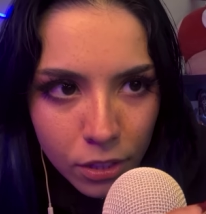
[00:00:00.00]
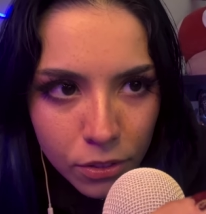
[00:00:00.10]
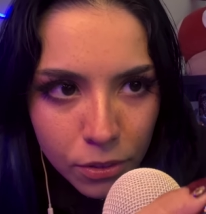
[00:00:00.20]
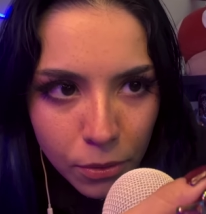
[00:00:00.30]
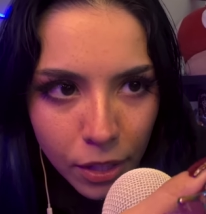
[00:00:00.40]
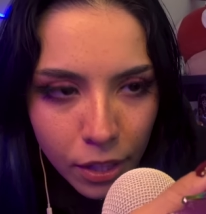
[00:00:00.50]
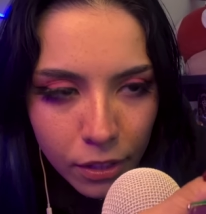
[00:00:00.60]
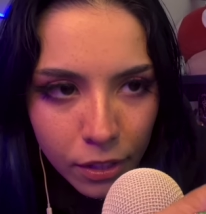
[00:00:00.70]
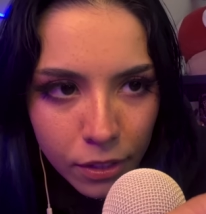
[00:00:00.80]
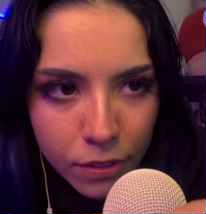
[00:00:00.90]
two
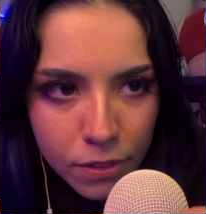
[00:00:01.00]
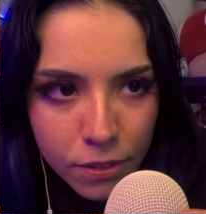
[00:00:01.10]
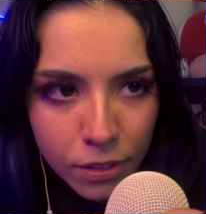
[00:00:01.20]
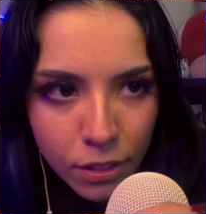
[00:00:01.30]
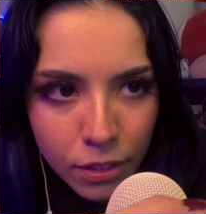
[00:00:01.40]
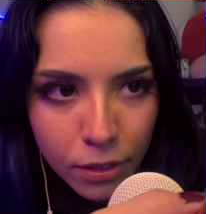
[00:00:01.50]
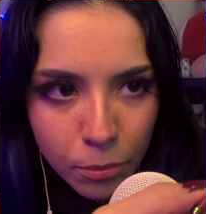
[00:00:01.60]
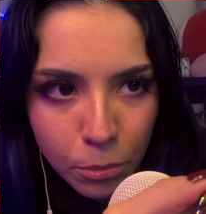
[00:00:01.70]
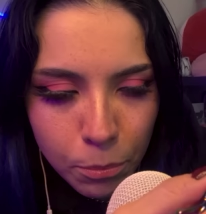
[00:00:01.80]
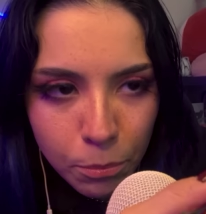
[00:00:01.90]
aliens in a
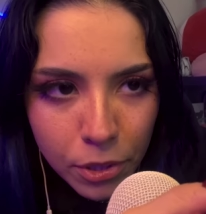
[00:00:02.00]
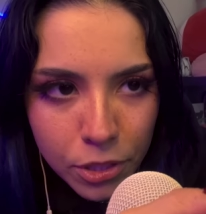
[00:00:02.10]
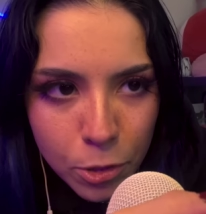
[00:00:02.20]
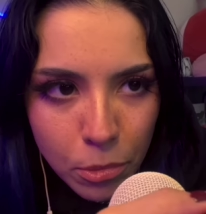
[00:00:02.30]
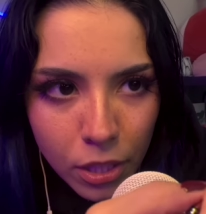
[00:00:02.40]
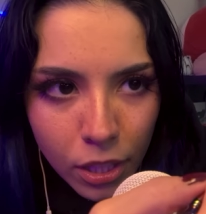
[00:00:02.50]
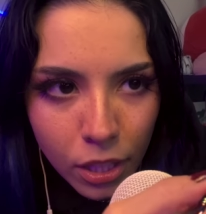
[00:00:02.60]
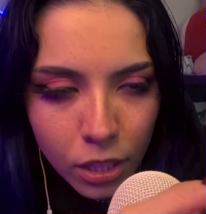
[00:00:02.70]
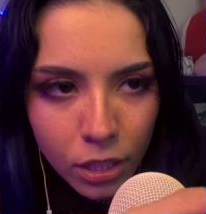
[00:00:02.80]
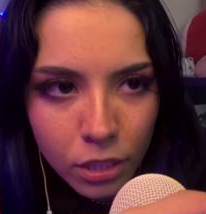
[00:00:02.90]
punch
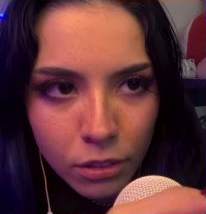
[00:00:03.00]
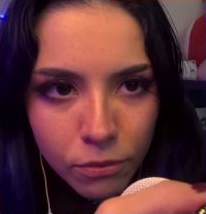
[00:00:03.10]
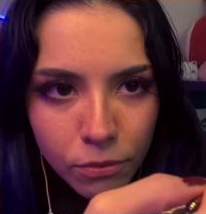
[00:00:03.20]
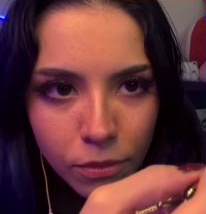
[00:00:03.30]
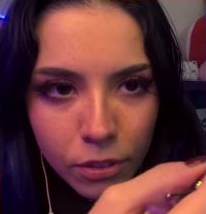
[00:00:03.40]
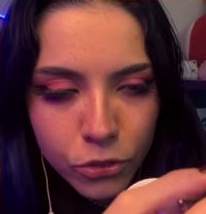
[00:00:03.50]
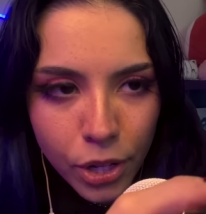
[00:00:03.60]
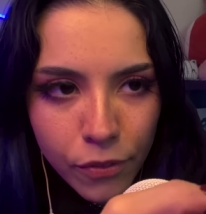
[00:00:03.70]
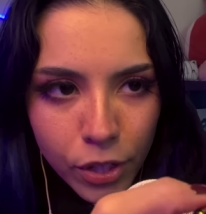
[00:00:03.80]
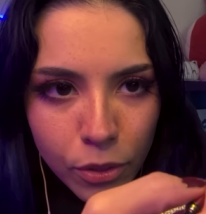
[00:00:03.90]
buggy
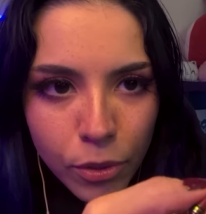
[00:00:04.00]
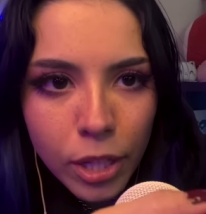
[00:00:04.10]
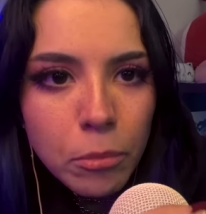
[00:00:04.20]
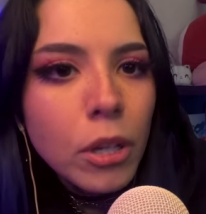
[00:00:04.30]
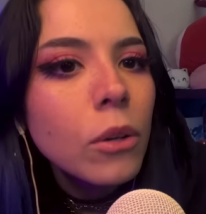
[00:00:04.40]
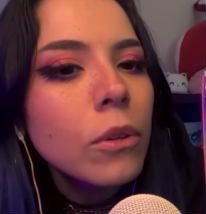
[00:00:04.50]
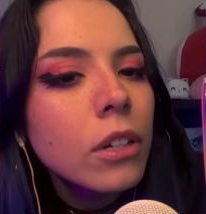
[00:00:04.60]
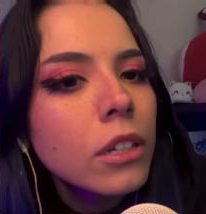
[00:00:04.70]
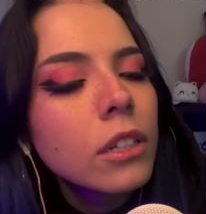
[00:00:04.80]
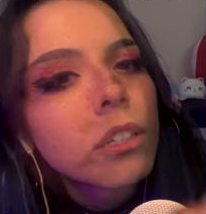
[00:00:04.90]
driving on a rainbow.
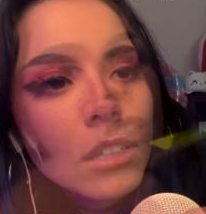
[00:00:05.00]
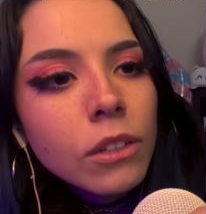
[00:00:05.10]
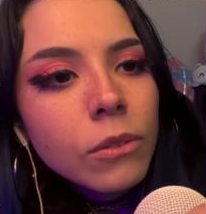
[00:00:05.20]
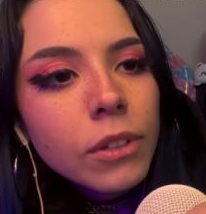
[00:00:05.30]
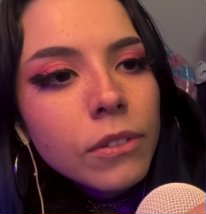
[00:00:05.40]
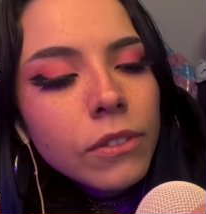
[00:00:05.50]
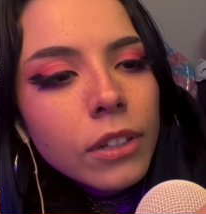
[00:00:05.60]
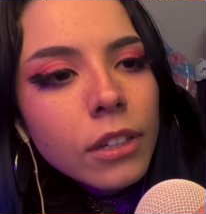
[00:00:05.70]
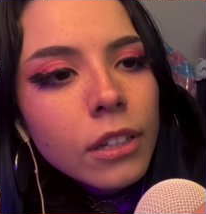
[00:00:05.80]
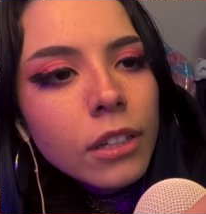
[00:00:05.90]
We've
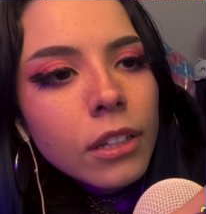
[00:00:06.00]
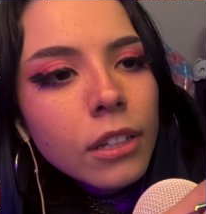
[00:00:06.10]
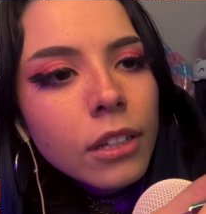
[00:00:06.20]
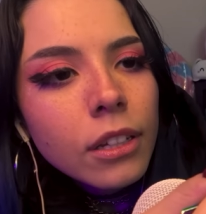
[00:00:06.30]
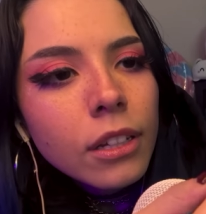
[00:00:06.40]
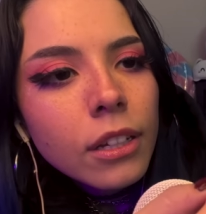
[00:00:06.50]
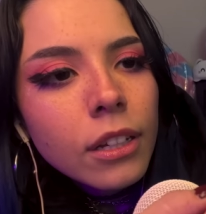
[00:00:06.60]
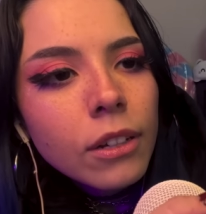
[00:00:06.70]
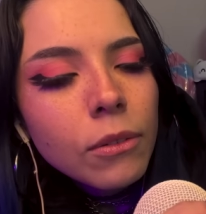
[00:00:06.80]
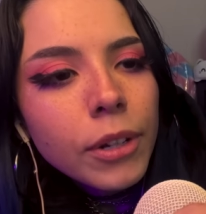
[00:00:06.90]
got
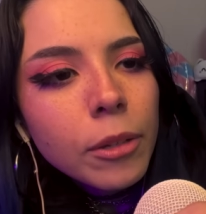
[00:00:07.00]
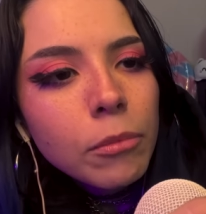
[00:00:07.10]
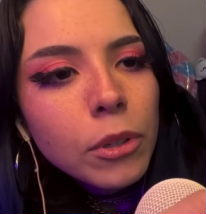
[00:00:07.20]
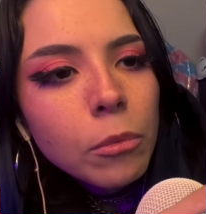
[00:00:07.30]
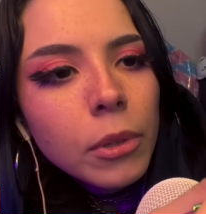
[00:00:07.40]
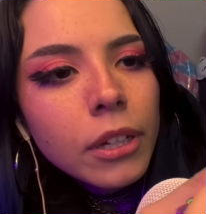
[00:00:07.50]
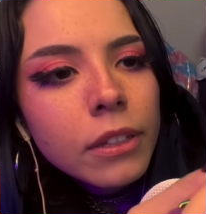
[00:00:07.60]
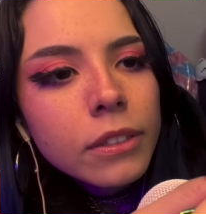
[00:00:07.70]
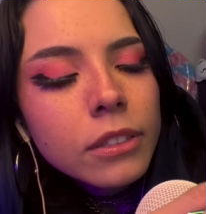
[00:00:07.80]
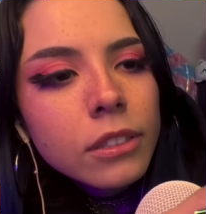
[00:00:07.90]
a rainbow
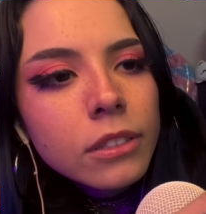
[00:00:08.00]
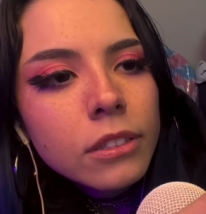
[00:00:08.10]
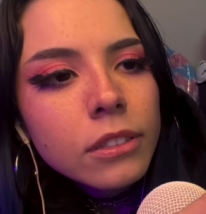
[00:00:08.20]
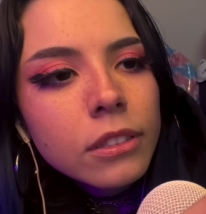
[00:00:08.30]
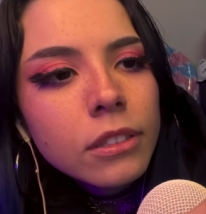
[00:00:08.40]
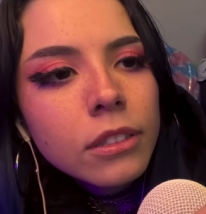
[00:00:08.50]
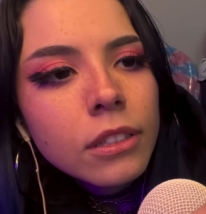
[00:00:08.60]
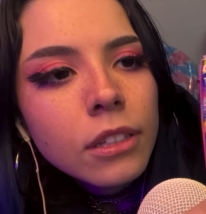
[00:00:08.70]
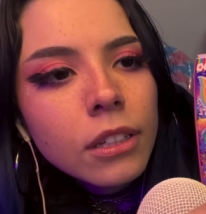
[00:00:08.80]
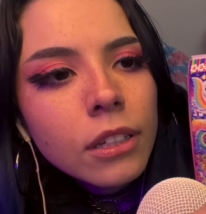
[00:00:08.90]
pegasus.
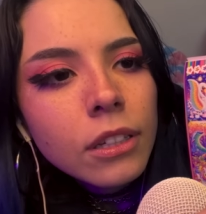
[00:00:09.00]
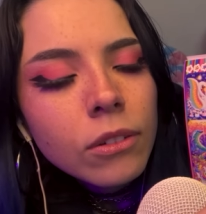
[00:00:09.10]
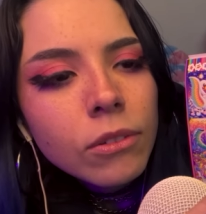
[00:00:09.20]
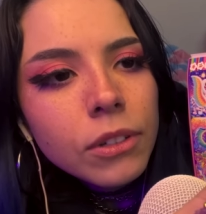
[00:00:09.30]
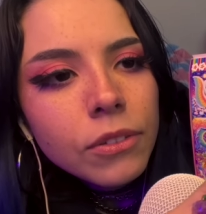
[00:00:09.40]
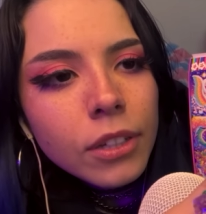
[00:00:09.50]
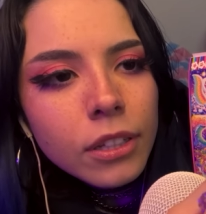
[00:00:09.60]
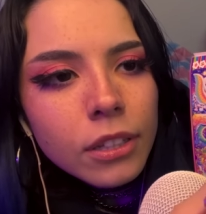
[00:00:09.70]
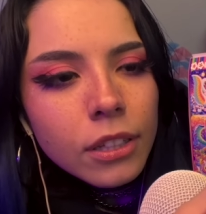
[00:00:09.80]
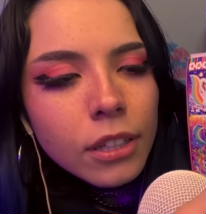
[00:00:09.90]
We've
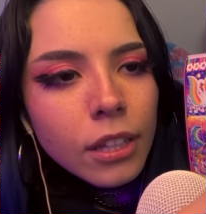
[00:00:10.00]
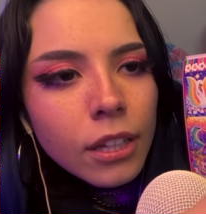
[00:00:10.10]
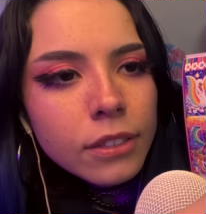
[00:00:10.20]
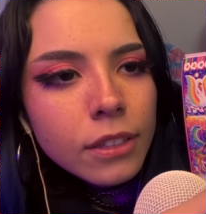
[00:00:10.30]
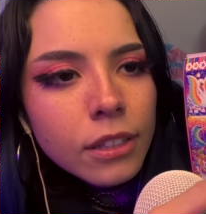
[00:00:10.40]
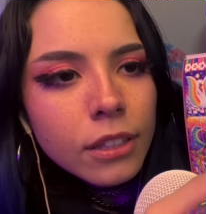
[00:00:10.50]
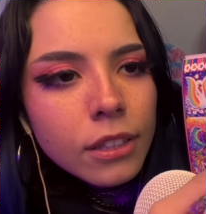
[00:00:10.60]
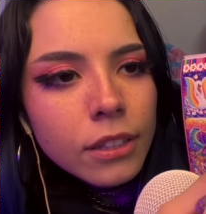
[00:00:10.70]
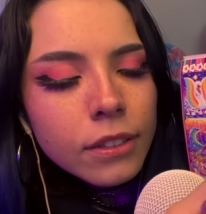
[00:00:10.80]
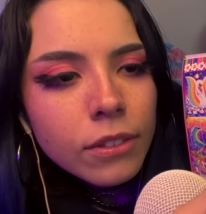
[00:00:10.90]
got the classic
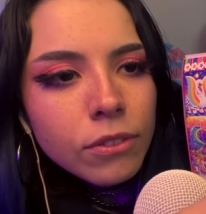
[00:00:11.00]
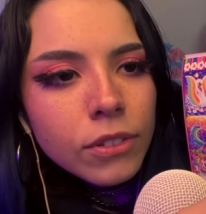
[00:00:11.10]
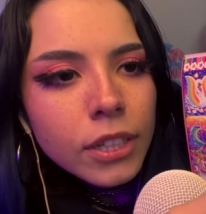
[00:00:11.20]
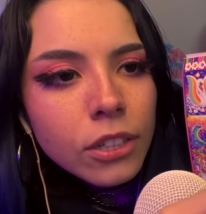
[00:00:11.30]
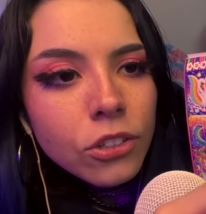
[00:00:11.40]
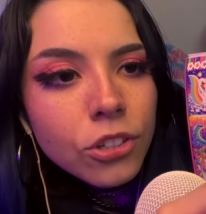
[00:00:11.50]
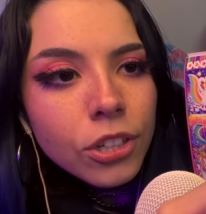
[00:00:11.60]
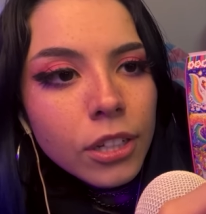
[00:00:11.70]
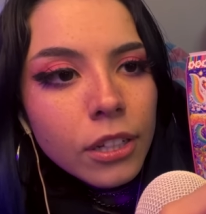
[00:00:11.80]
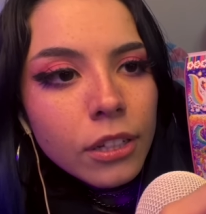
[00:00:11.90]
Lisa Frank
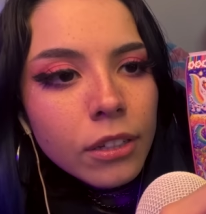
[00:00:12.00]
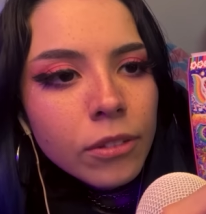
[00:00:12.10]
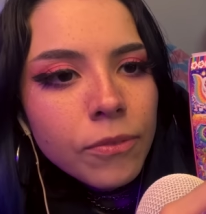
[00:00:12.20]
cheetah,